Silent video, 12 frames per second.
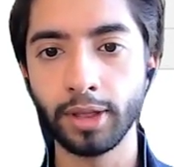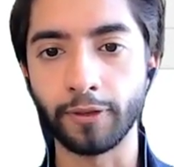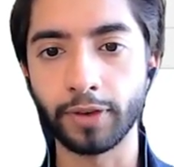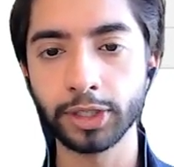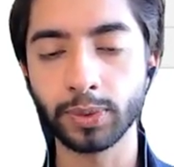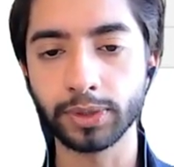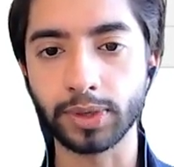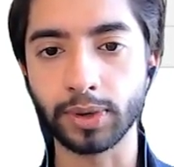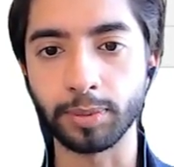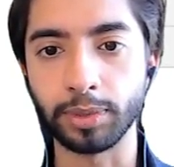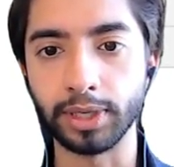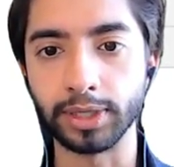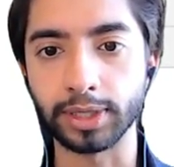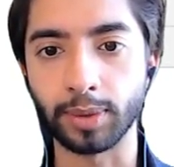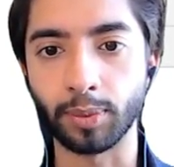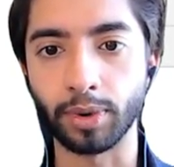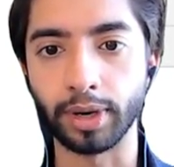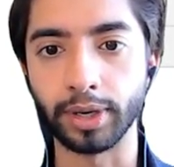The first one's going to be
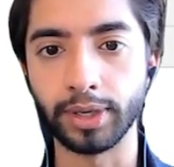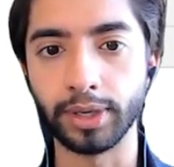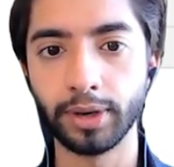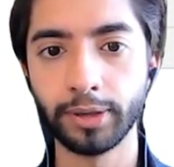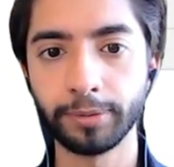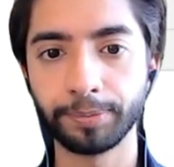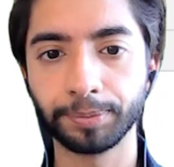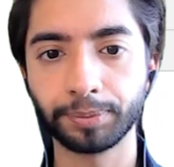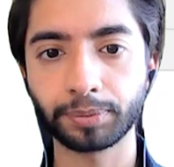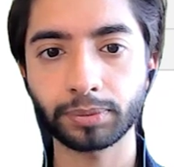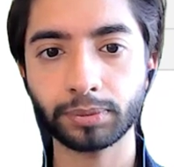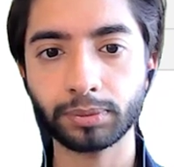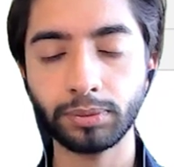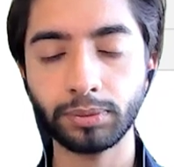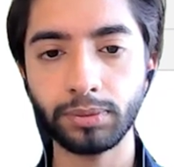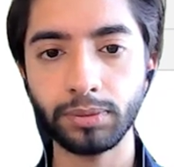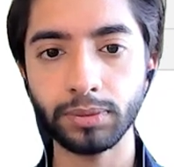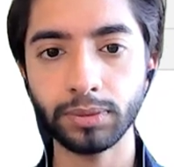somewhere here,
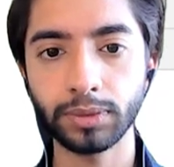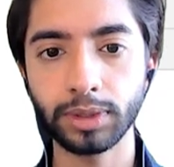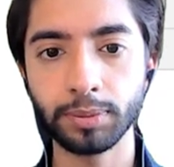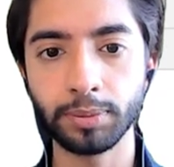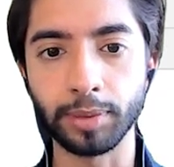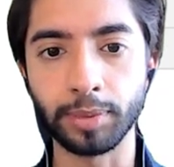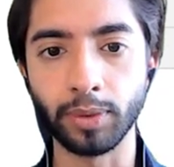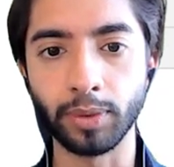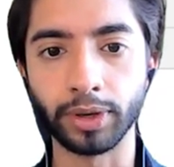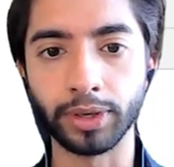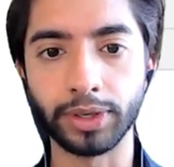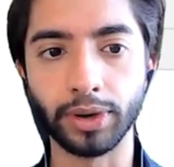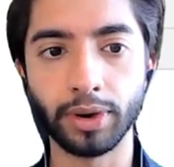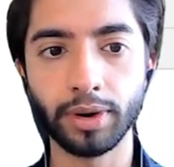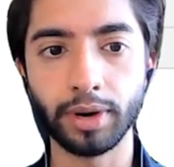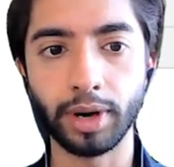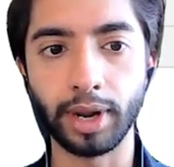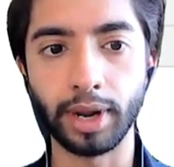maybe one
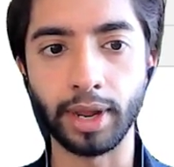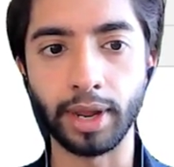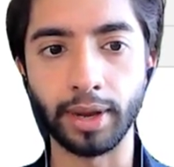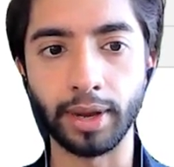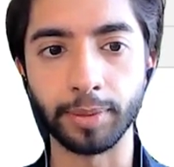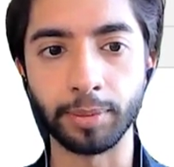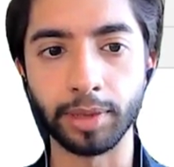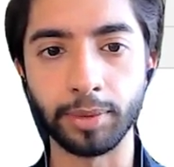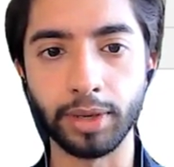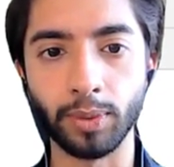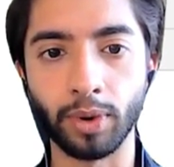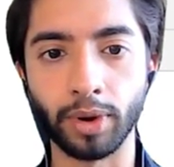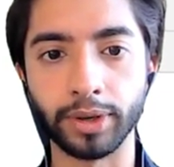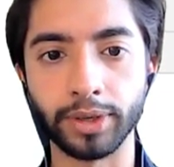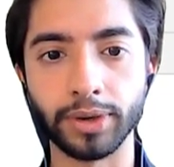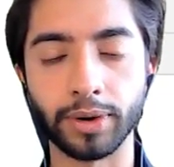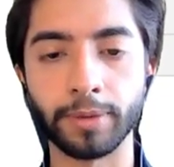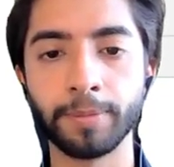here, and maybe one
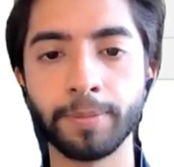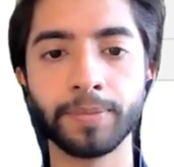here.